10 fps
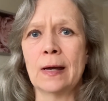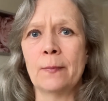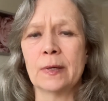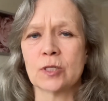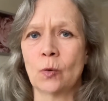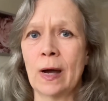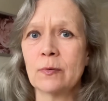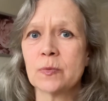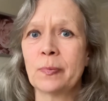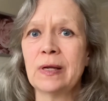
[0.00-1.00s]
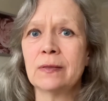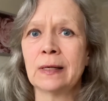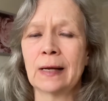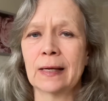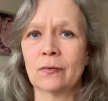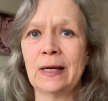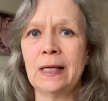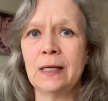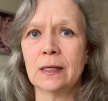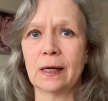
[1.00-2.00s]
So I was breathing like
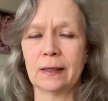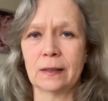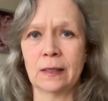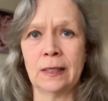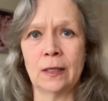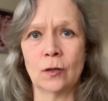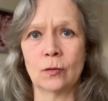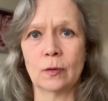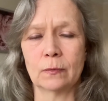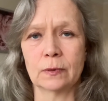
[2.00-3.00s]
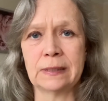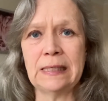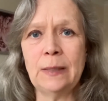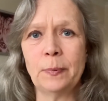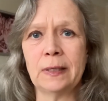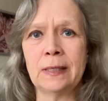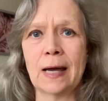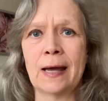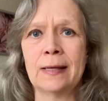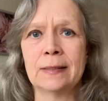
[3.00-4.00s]
really, deeply
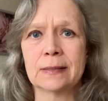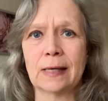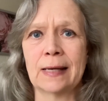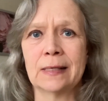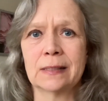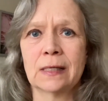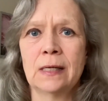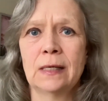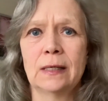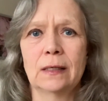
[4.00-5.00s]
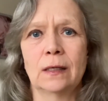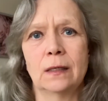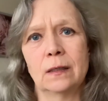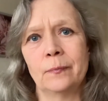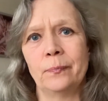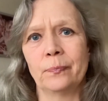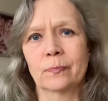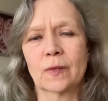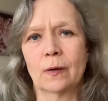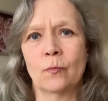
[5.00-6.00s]
and
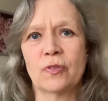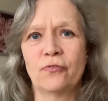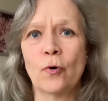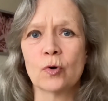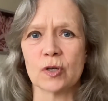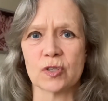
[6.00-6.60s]
with focus,